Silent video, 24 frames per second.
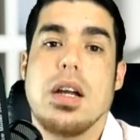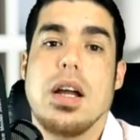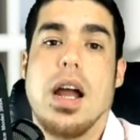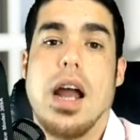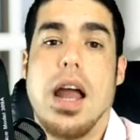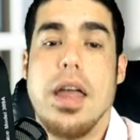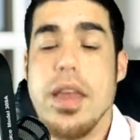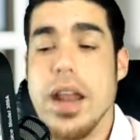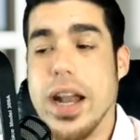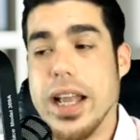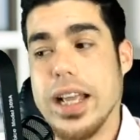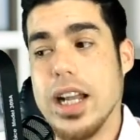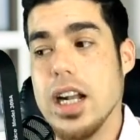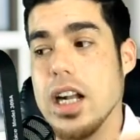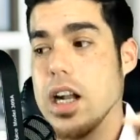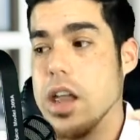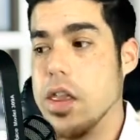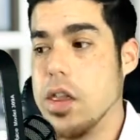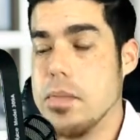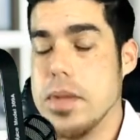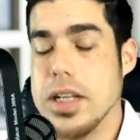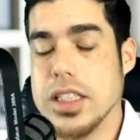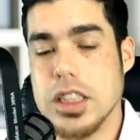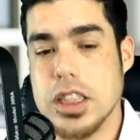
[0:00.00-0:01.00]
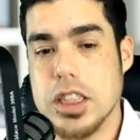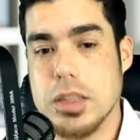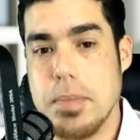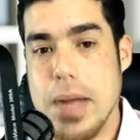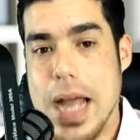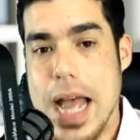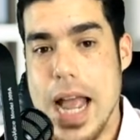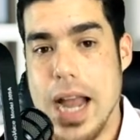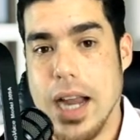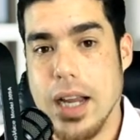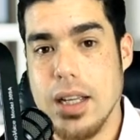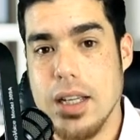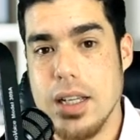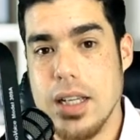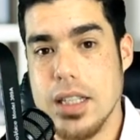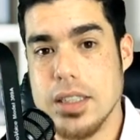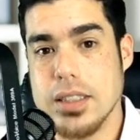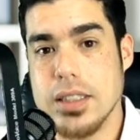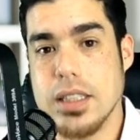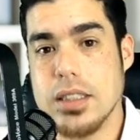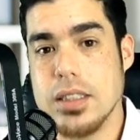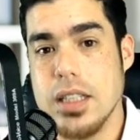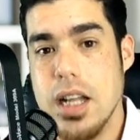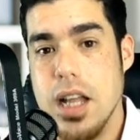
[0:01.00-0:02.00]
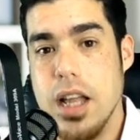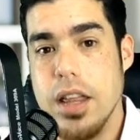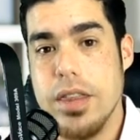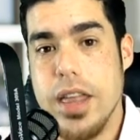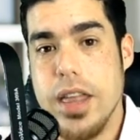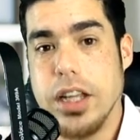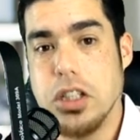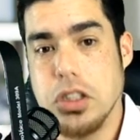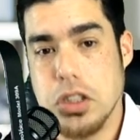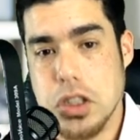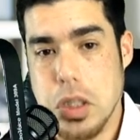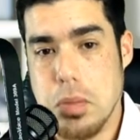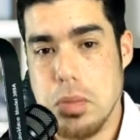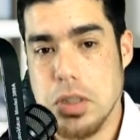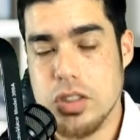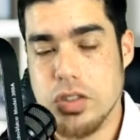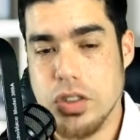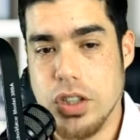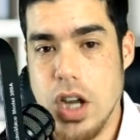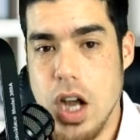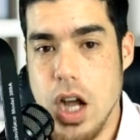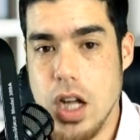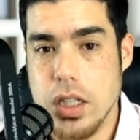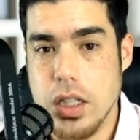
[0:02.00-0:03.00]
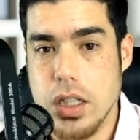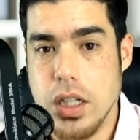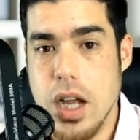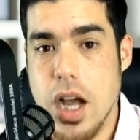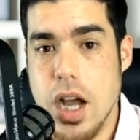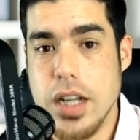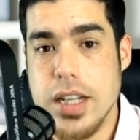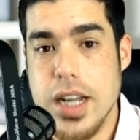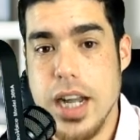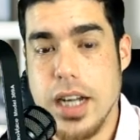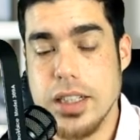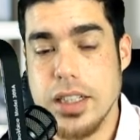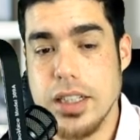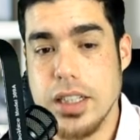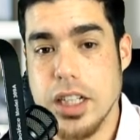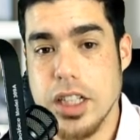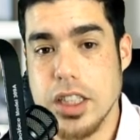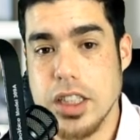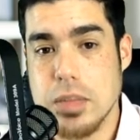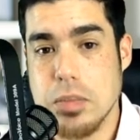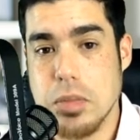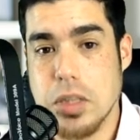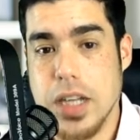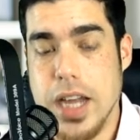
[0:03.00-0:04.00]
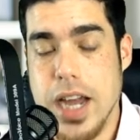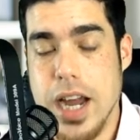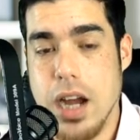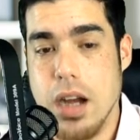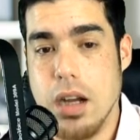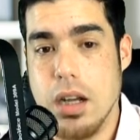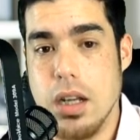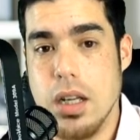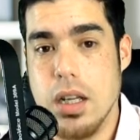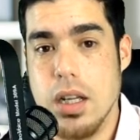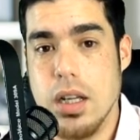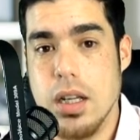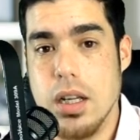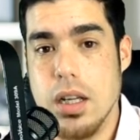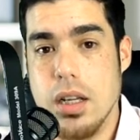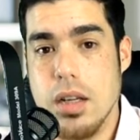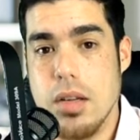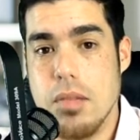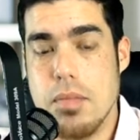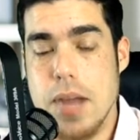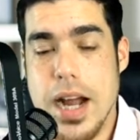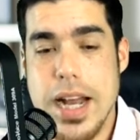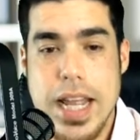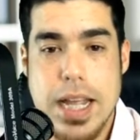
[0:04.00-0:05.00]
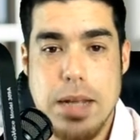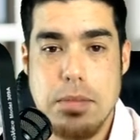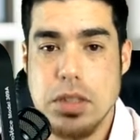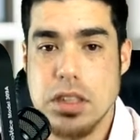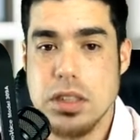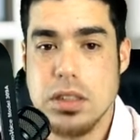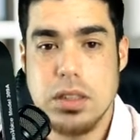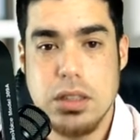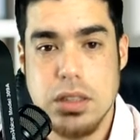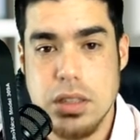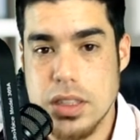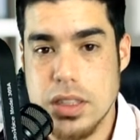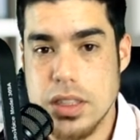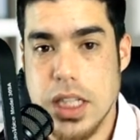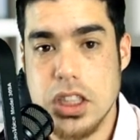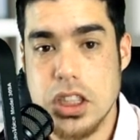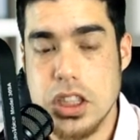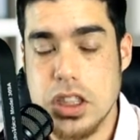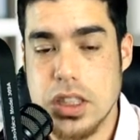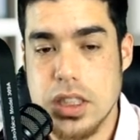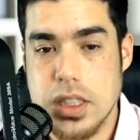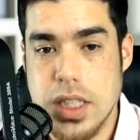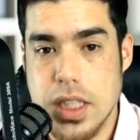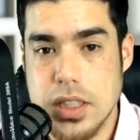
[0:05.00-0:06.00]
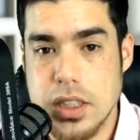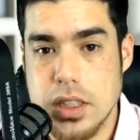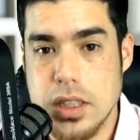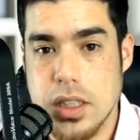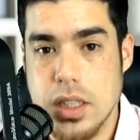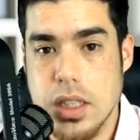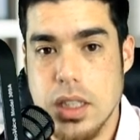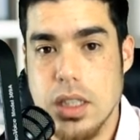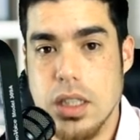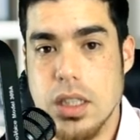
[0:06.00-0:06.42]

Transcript: And then I get another message back. It says, thank you so much for contacting customer care. My name is such and such.